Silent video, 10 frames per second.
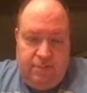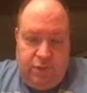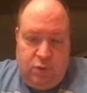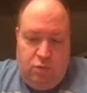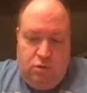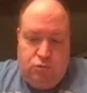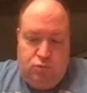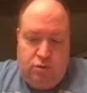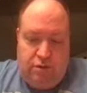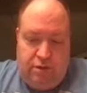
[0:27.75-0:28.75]
which
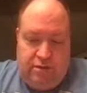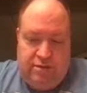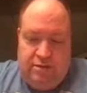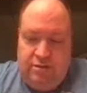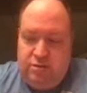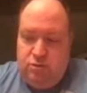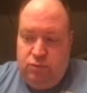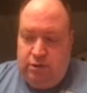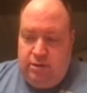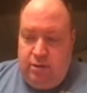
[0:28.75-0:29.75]
releases to
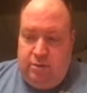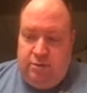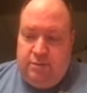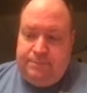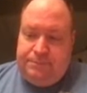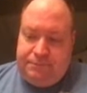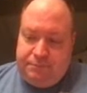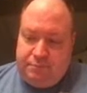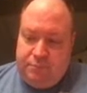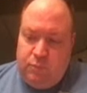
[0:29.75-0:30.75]
retailers
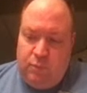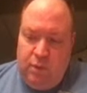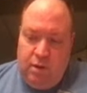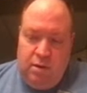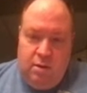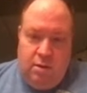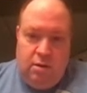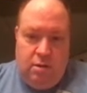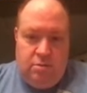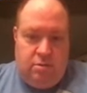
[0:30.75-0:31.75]

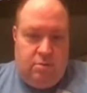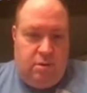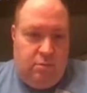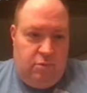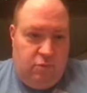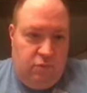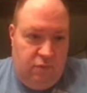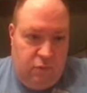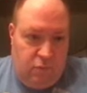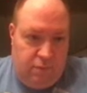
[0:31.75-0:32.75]
on September the
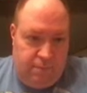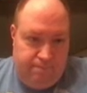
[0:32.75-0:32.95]
24th.